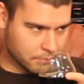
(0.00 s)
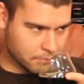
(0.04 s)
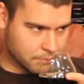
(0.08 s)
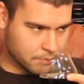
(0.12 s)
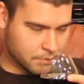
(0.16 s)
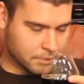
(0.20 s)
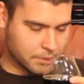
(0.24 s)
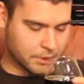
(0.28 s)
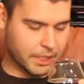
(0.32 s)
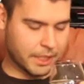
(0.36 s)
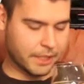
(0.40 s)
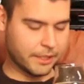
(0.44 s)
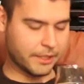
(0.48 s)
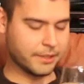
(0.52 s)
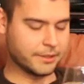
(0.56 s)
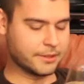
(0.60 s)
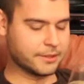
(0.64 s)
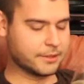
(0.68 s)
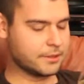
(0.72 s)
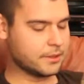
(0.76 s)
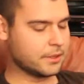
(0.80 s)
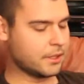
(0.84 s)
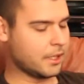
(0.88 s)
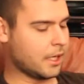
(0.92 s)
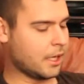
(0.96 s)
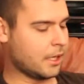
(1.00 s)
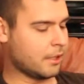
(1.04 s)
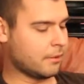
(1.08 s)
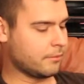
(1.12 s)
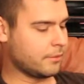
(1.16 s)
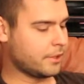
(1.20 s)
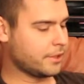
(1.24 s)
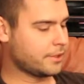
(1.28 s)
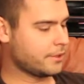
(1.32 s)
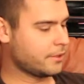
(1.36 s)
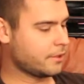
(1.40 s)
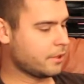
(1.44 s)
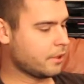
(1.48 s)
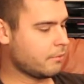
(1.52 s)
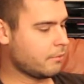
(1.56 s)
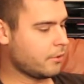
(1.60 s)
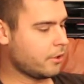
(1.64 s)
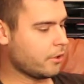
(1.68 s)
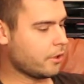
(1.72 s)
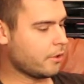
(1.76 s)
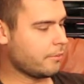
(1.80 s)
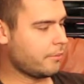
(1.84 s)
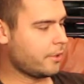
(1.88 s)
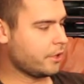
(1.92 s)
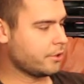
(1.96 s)
now this is their
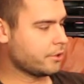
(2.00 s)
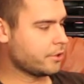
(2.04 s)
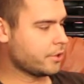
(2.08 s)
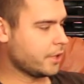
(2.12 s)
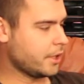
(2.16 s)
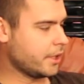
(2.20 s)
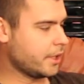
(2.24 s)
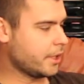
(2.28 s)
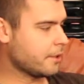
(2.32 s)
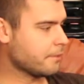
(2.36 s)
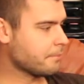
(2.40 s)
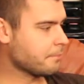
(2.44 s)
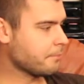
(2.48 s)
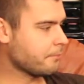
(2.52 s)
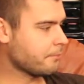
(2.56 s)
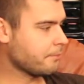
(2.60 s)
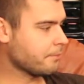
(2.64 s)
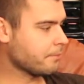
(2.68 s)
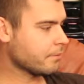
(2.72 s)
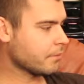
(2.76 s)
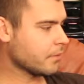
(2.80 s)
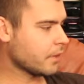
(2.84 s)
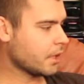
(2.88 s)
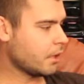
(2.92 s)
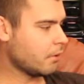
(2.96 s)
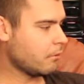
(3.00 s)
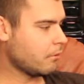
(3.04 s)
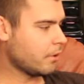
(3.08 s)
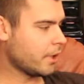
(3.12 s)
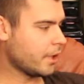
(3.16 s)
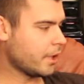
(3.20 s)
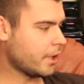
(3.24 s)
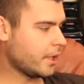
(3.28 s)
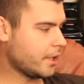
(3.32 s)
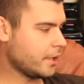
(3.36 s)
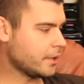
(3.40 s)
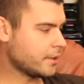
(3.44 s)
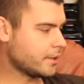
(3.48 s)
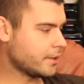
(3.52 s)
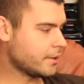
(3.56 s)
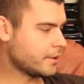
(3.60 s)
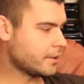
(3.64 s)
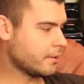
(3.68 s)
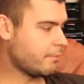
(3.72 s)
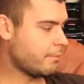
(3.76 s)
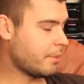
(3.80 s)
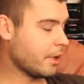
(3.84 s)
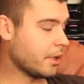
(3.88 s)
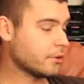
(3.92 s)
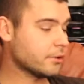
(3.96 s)
Mocha Belgique. What it is, it's a
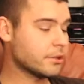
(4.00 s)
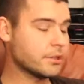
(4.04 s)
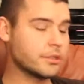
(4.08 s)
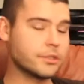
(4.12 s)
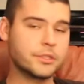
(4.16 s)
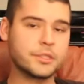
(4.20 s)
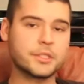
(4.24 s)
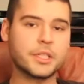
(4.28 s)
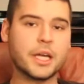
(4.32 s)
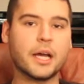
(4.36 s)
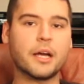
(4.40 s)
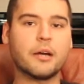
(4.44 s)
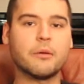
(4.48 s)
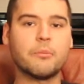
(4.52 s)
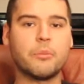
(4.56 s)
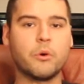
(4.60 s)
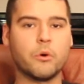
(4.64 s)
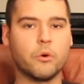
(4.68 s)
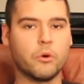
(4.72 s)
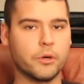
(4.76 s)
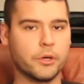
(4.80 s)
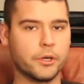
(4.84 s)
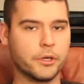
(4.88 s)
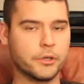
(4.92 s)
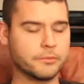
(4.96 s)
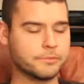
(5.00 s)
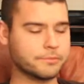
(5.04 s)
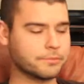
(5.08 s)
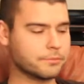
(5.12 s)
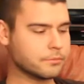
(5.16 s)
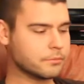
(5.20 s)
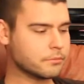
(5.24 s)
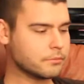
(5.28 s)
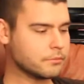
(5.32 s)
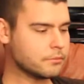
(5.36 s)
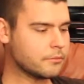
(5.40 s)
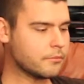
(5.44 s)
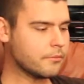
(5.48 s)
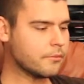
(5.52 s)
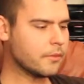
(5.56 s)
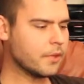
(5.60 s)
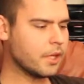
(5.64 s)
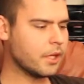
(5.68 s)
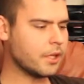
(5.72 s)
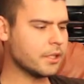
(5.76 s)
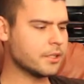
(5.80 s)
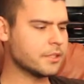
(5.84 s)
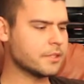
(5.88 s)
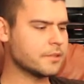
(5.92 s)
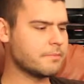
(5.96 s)
Belgian style porter,
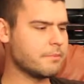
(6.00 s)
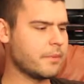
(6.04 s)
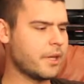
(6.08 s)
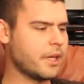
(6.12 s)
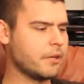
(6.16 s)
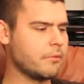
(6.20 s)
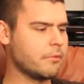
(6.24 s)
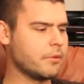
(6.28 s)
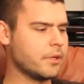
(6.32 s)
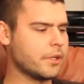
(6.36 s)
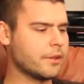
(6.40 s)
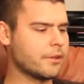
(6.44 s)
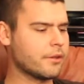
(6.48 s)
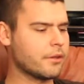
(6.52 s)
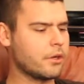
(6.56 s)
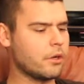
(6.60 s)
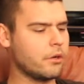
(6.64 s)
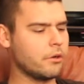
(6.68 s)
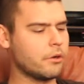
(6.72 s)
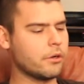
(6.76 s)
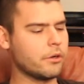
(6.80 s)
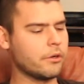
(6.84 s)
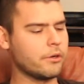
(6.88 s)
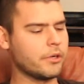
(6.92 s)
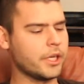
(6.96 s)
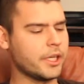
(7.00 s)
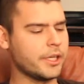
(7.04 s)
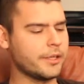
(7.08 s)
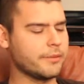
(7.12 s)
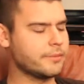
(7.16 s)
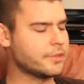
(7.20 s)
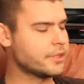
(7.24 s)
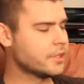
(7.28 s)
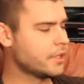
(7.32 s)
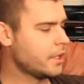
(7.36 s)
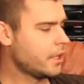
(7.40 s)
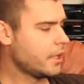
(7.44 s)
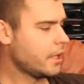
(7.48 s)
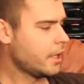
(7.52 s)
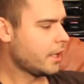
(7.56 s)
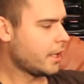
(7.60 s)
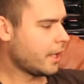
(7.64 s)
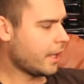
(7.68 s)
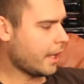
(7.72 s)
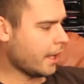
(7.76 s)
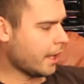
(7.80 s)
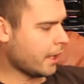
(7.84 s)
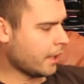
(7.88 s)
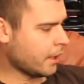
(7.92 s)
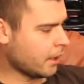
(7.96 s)
and it's made with cocoa nibs
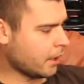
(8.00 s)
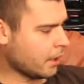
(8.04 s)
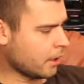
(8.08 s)
and